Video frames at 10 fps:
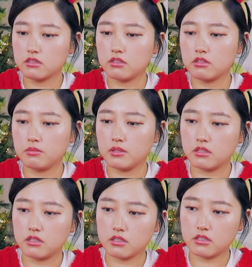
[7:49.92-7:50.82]
A little bit
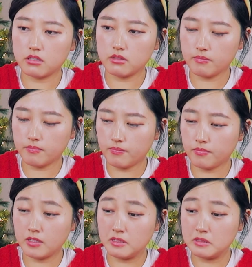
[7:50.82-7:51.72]
longer.
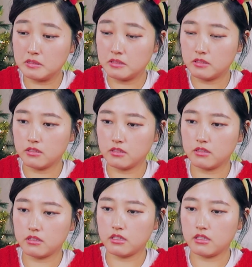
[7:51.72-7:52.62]

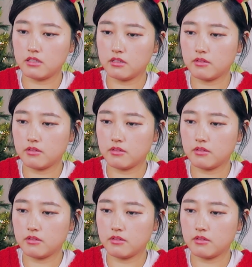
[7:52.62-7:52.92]
Okay.